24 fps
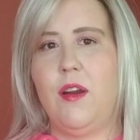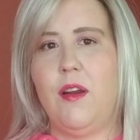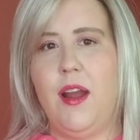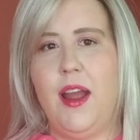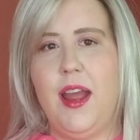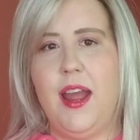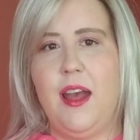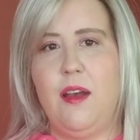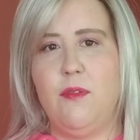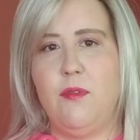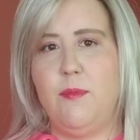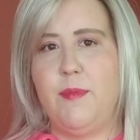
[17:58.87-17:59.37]
I
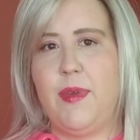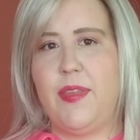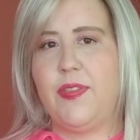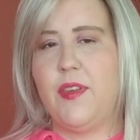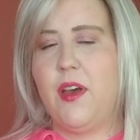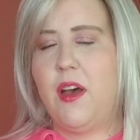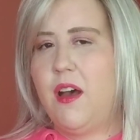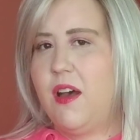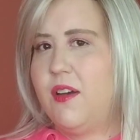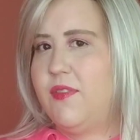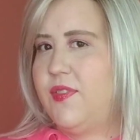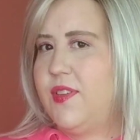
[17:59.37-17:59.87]
have them at the
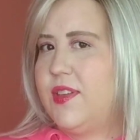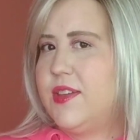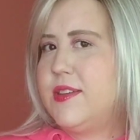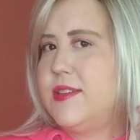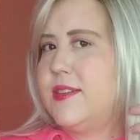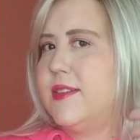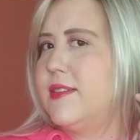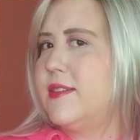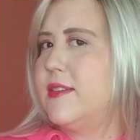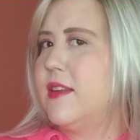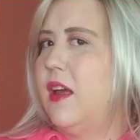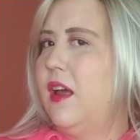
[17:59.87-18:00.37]

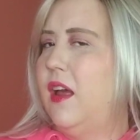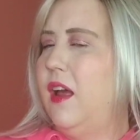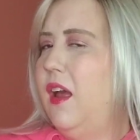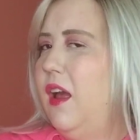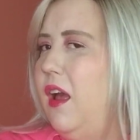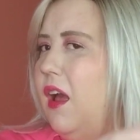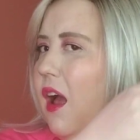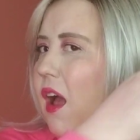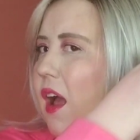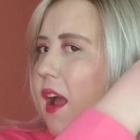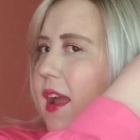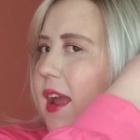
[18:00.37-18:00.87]
office.
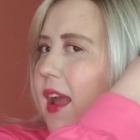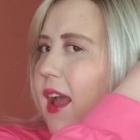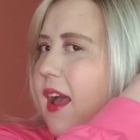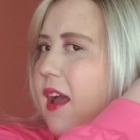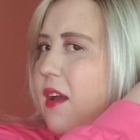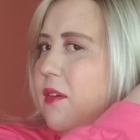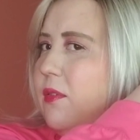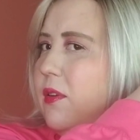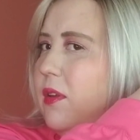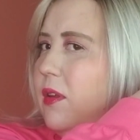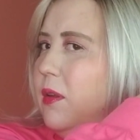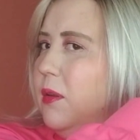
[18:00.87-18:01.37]
I
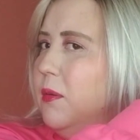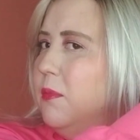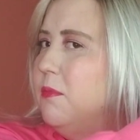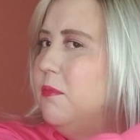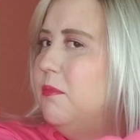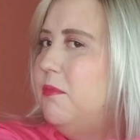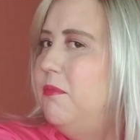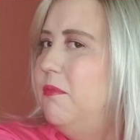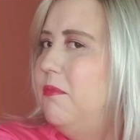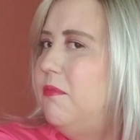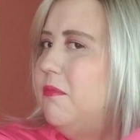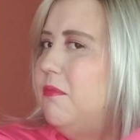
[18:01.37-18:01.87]
have them